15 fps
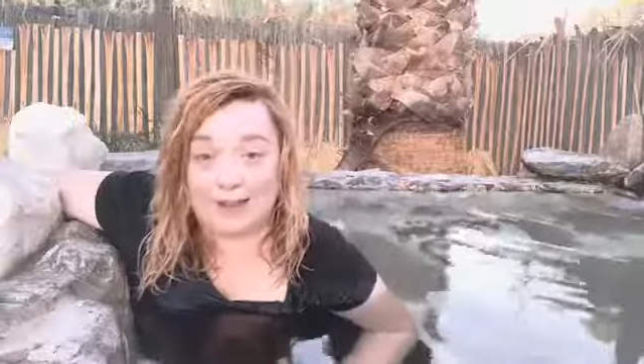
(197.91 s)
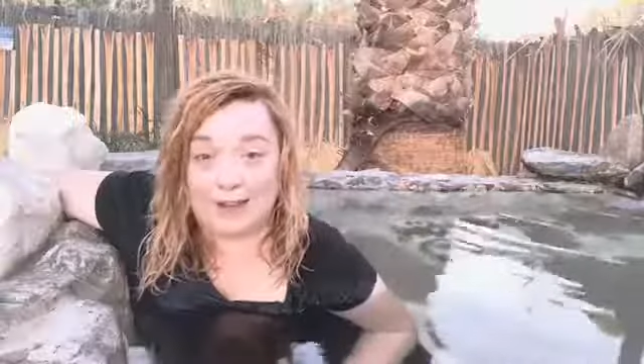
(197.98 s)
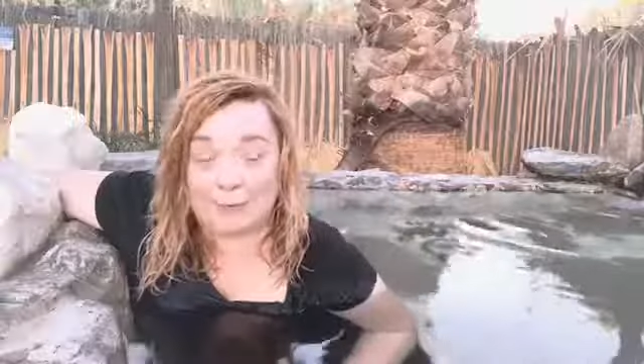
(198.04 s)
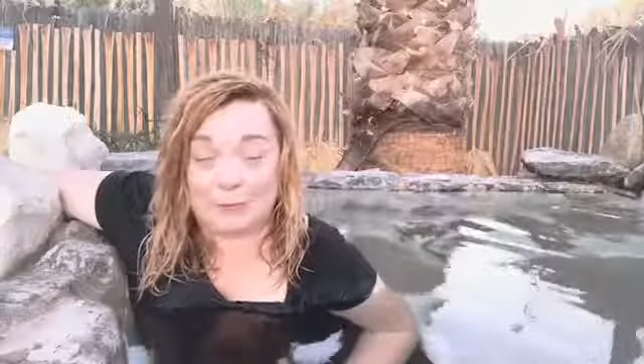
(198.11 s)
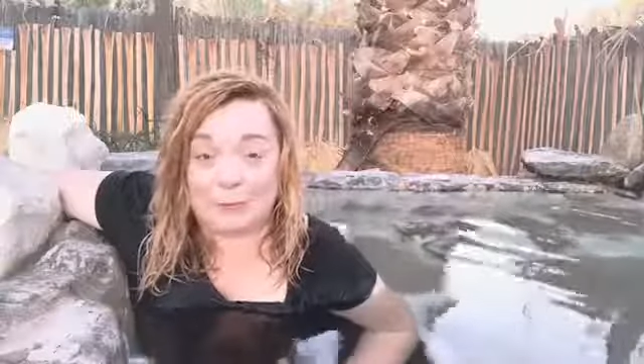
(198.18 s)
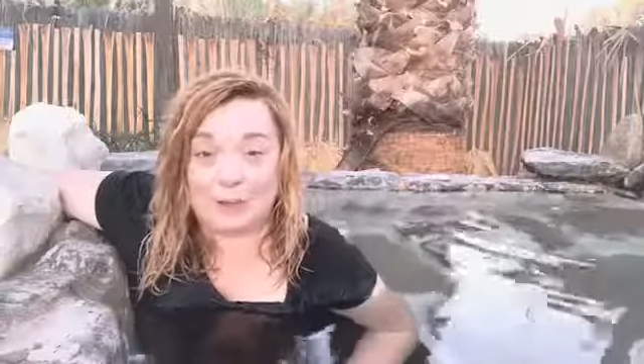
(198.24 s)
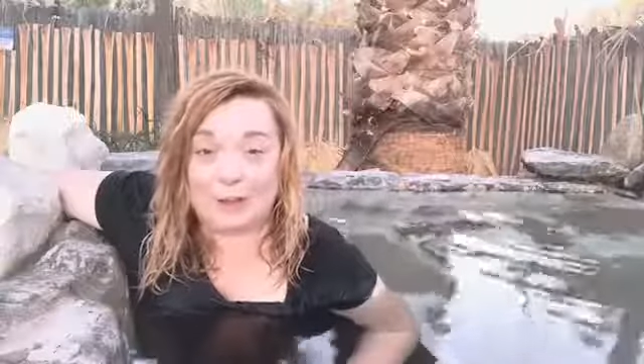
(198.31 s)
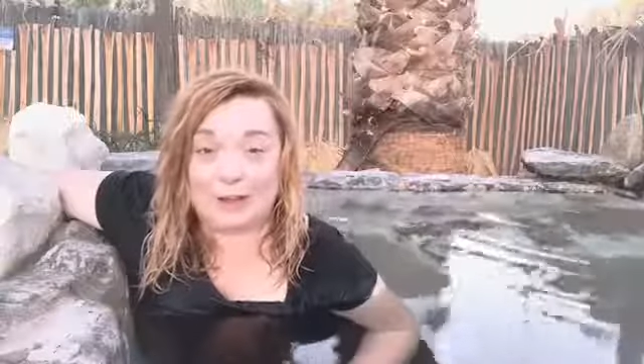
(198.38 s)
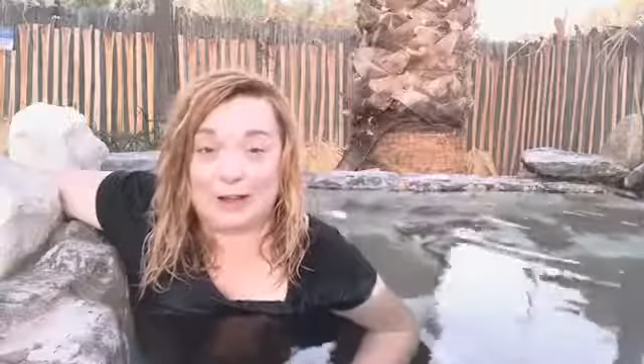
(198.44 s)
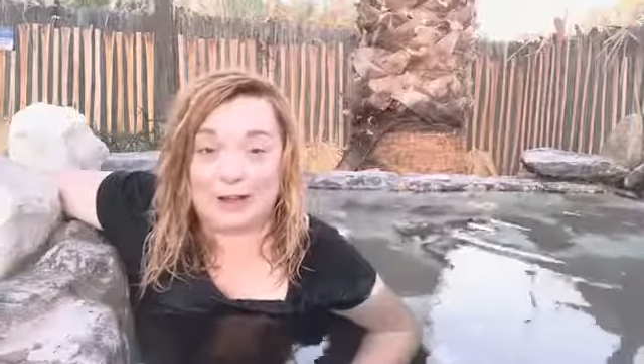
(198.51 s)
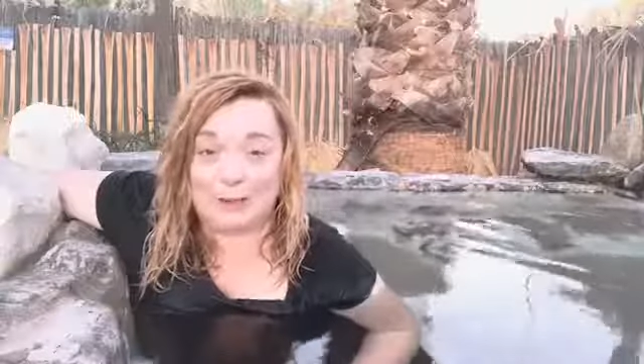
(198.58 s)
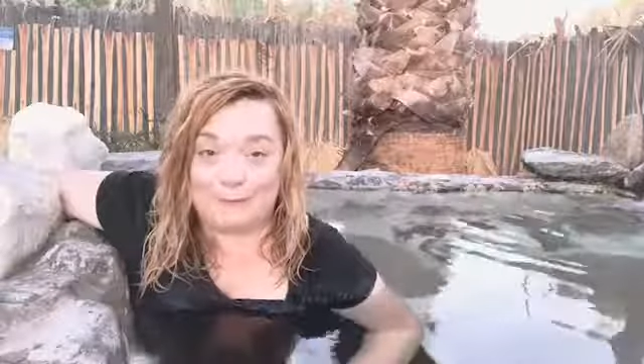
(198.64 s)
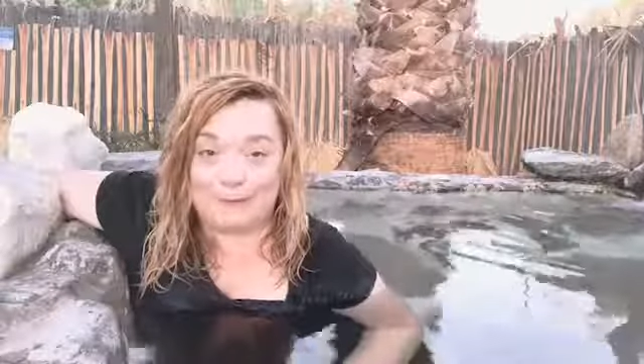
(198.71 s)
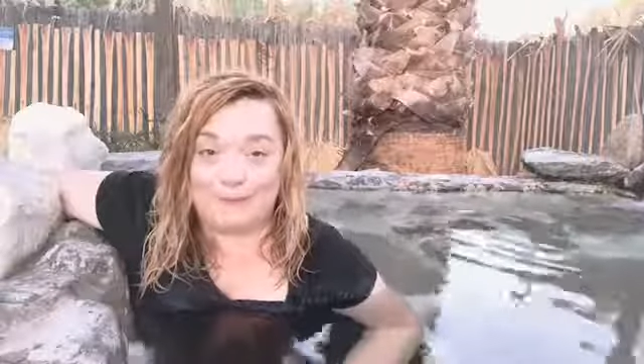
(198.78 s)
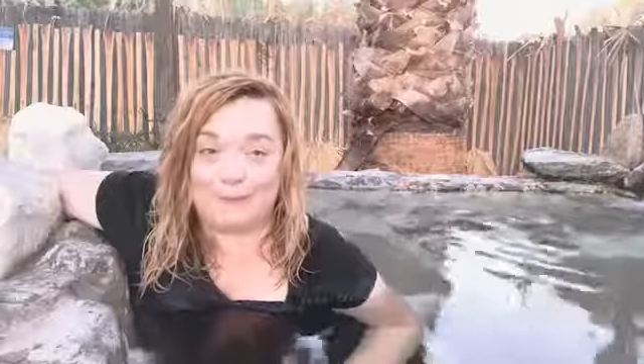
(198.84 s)
and when you're
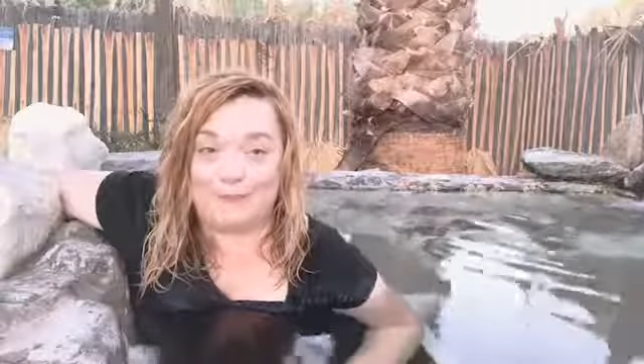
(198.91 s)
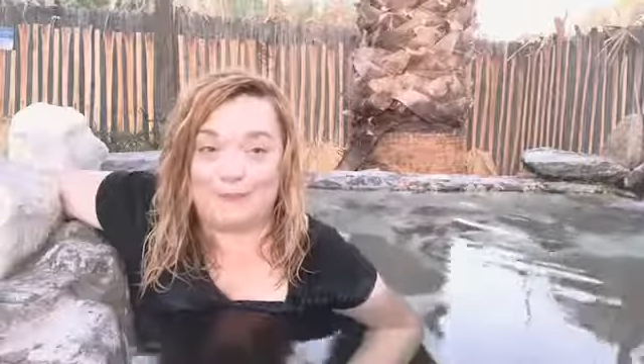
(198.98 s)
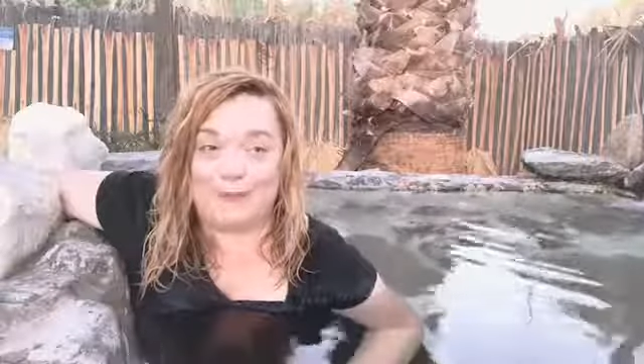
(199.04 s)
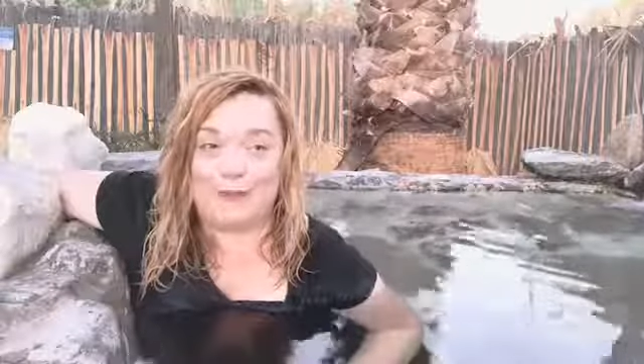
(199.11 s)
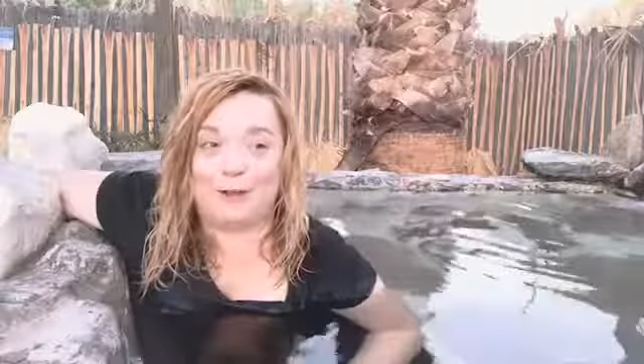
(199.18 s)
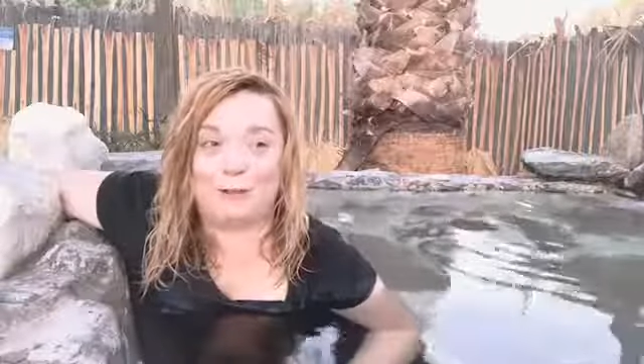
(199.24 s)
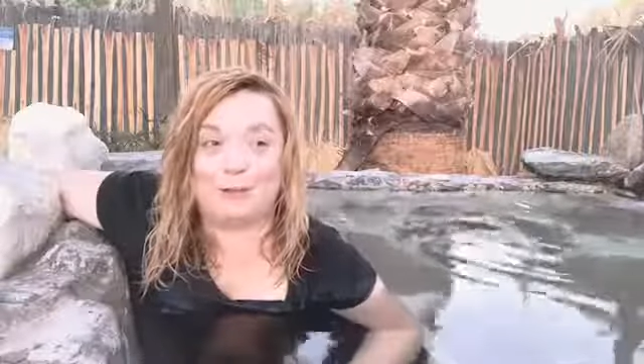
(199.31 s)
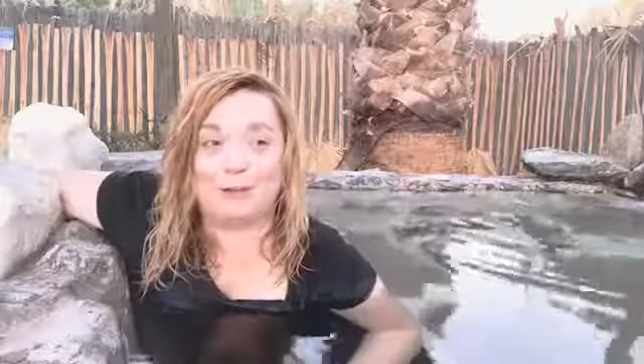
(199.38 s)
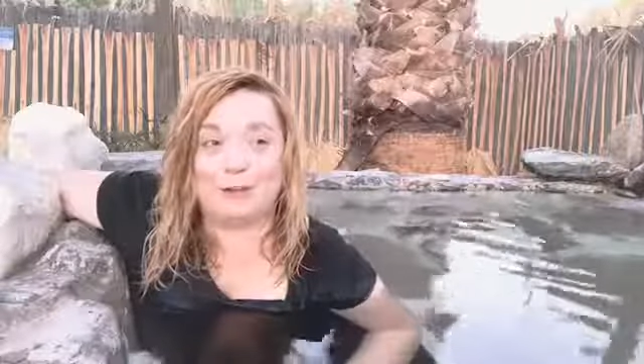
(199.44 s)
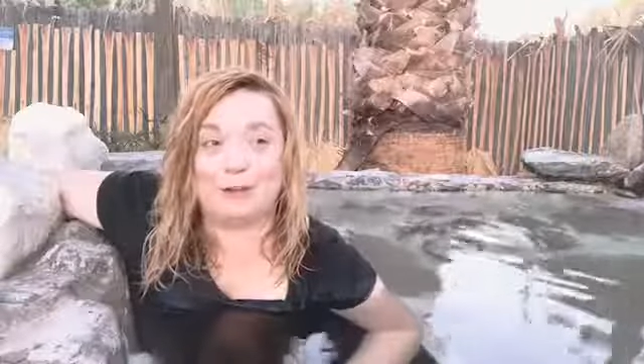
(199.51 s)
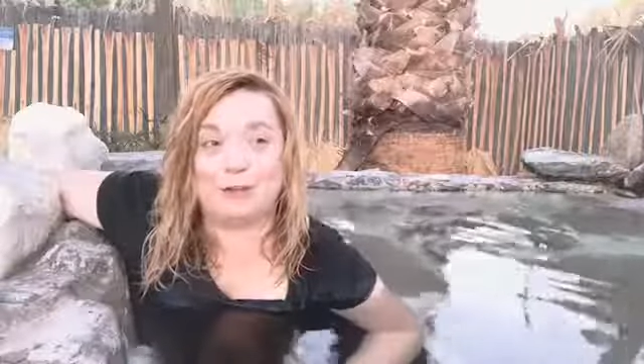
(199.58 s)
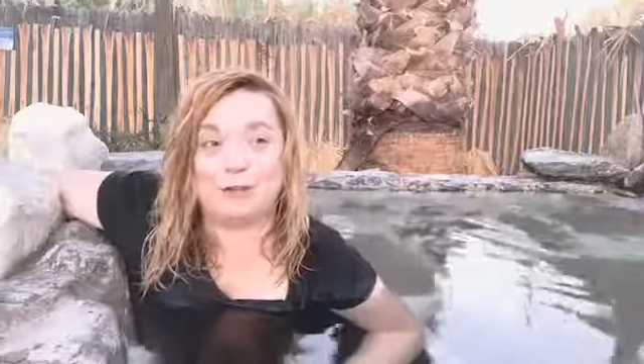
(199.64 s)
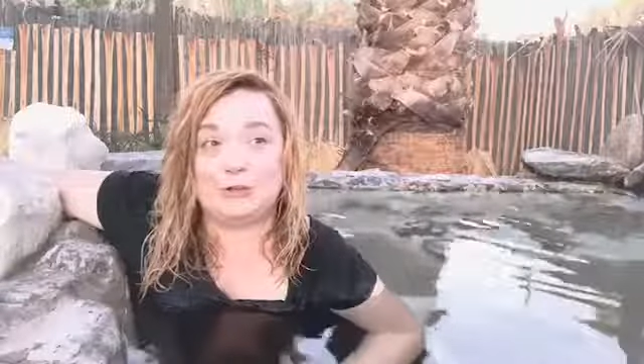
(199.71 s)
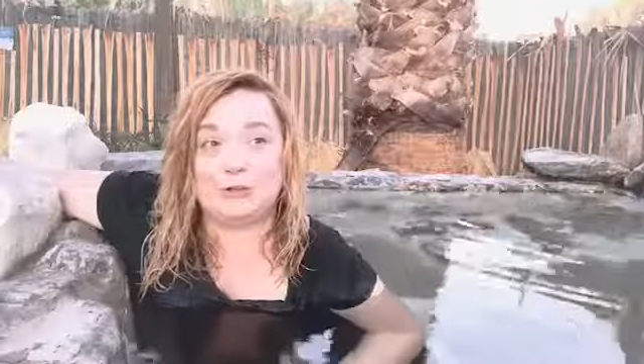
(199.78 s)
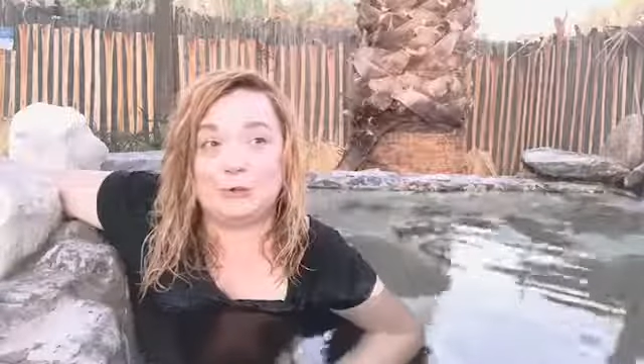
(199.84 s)
coming from your
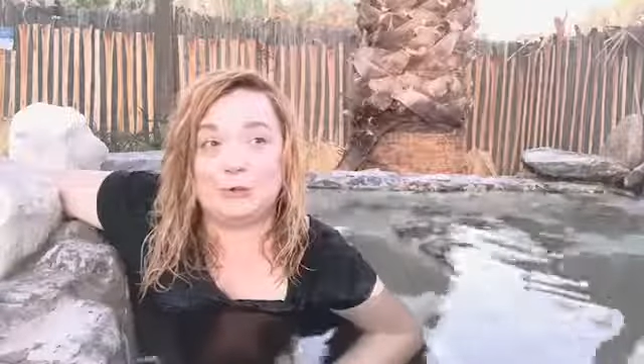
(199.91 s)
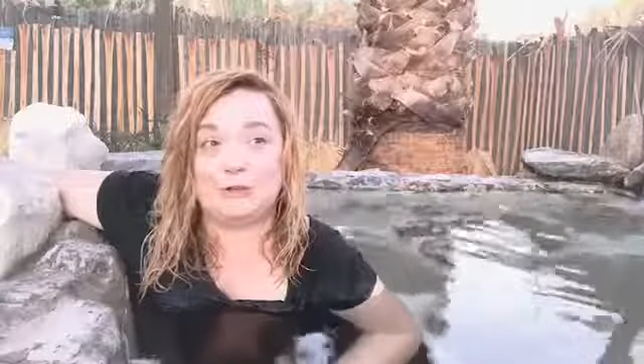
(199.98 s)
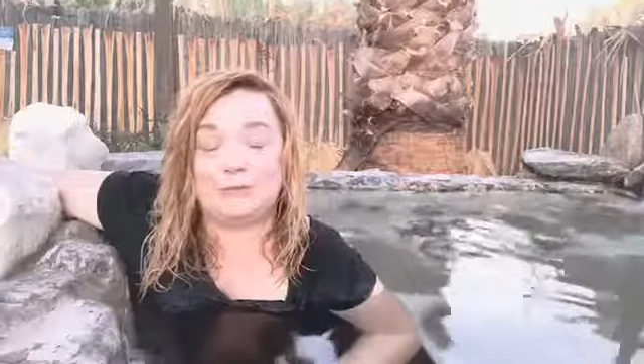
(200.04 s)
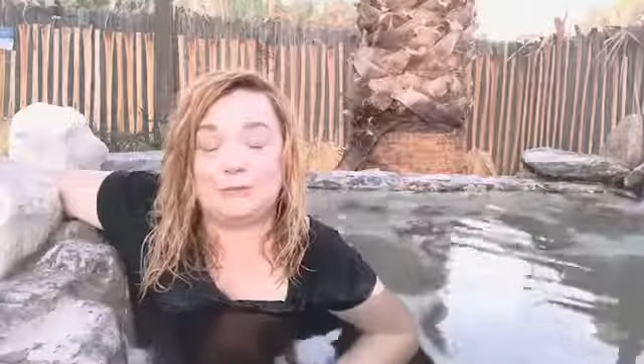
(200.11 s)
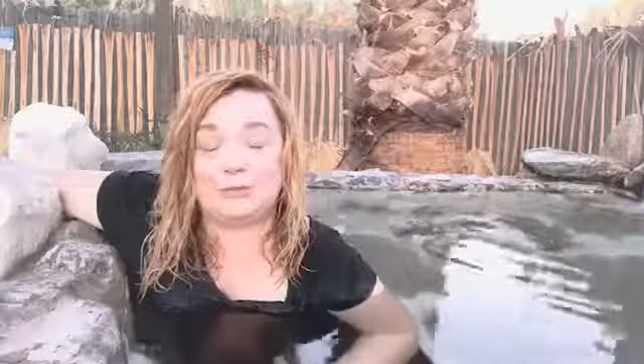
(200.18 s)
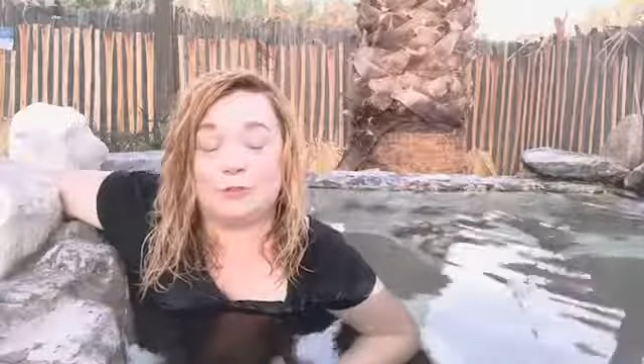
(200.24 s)
intuitive